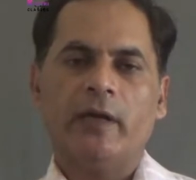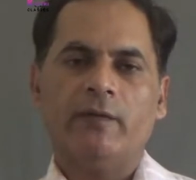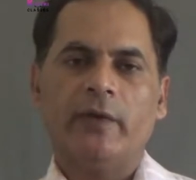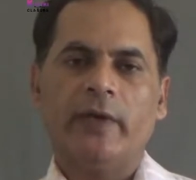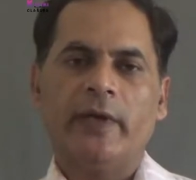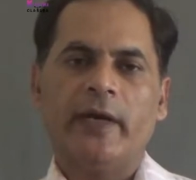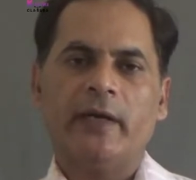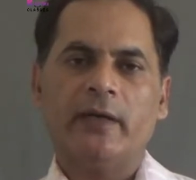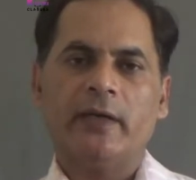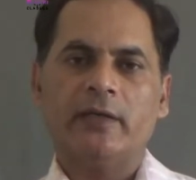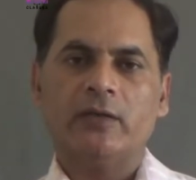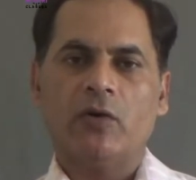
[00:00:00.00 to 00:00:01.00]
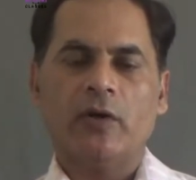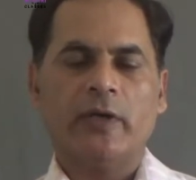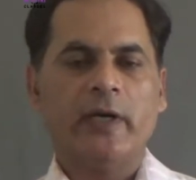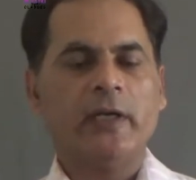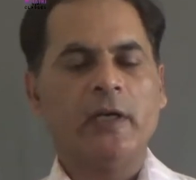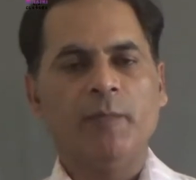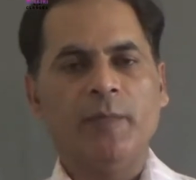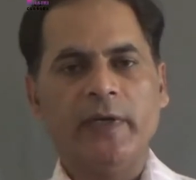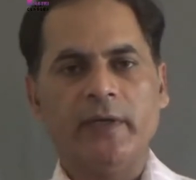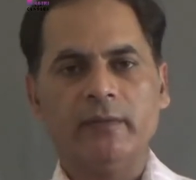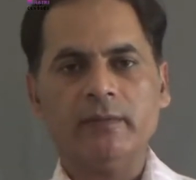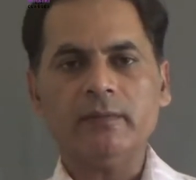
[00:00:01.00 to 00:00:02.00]
will get its octet
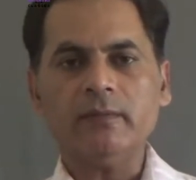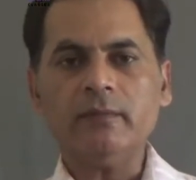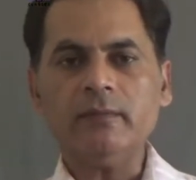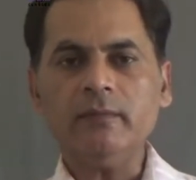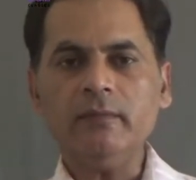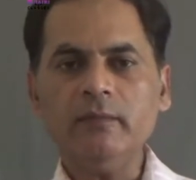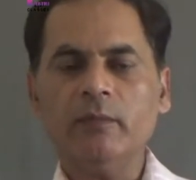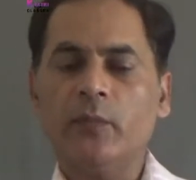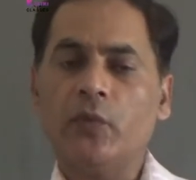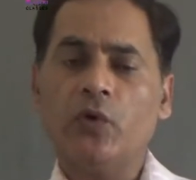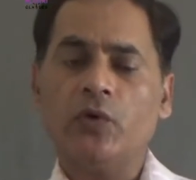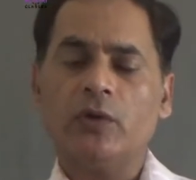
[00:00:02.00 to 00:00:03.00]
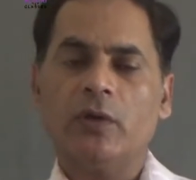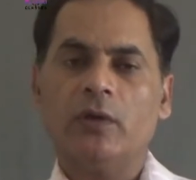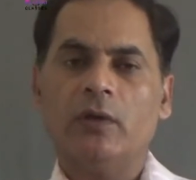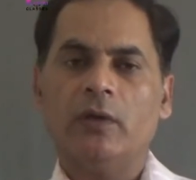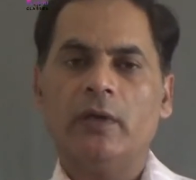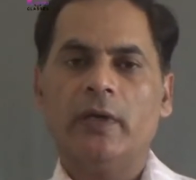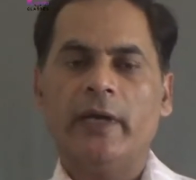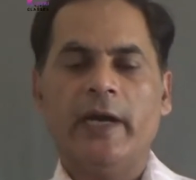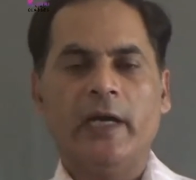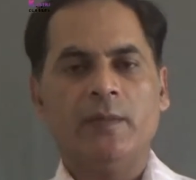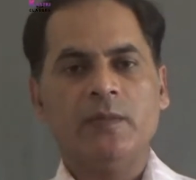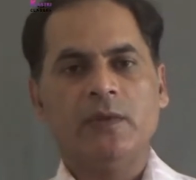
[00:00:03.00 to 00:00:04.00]
complete. Both
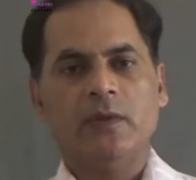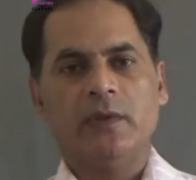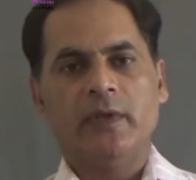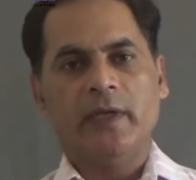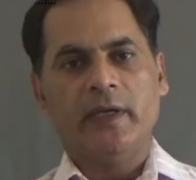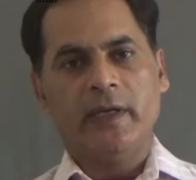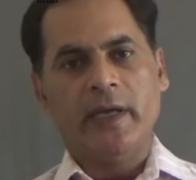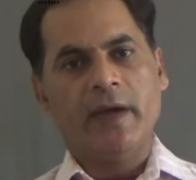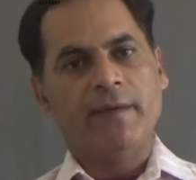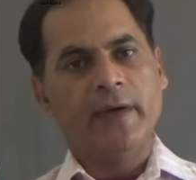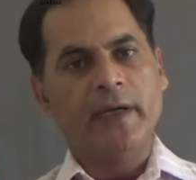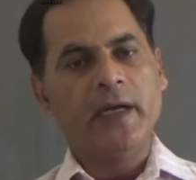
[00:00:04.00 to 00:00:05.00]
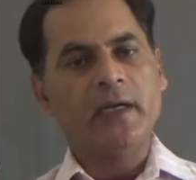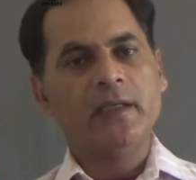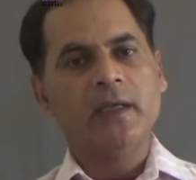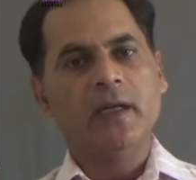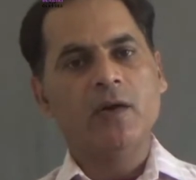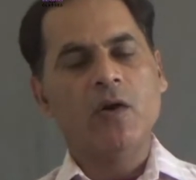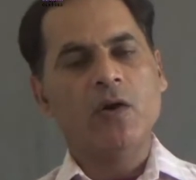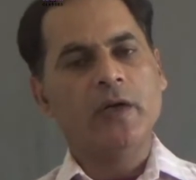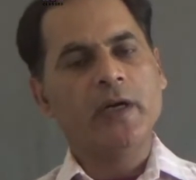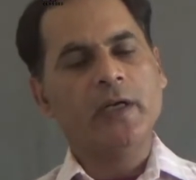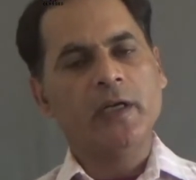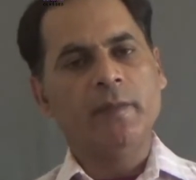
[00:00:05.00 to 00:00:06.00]
atoms they attain their
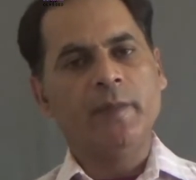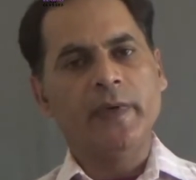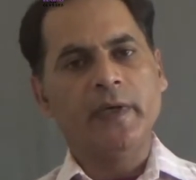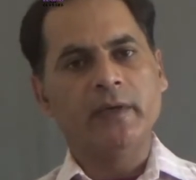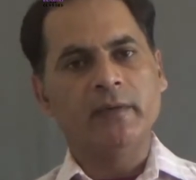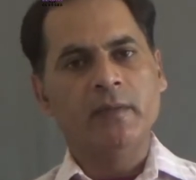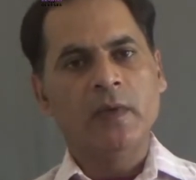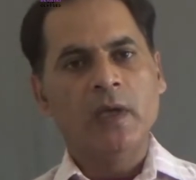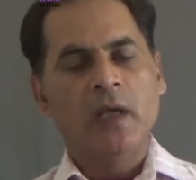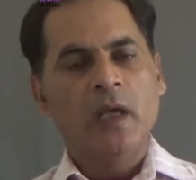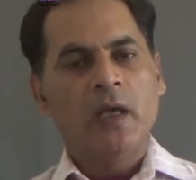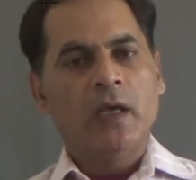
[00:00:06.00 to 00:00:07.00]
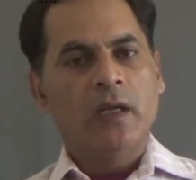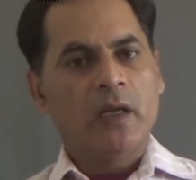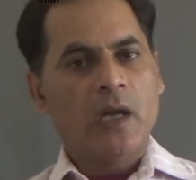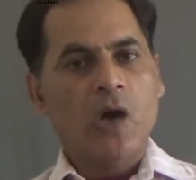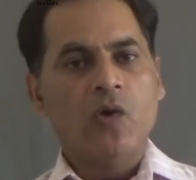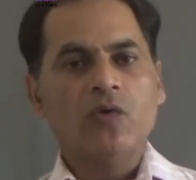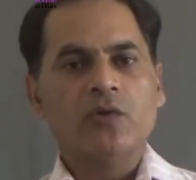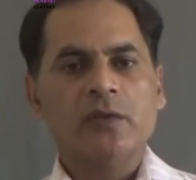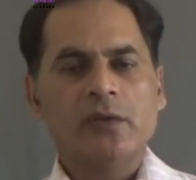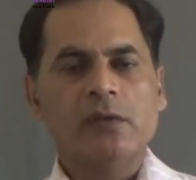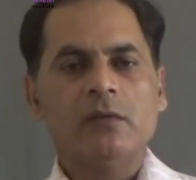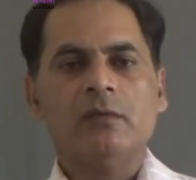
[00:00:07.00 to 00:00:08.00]
octet complete. Now
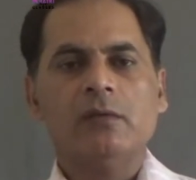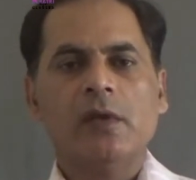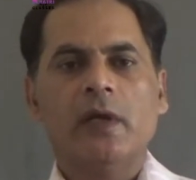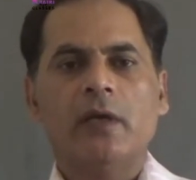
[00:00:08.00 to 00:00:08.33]
since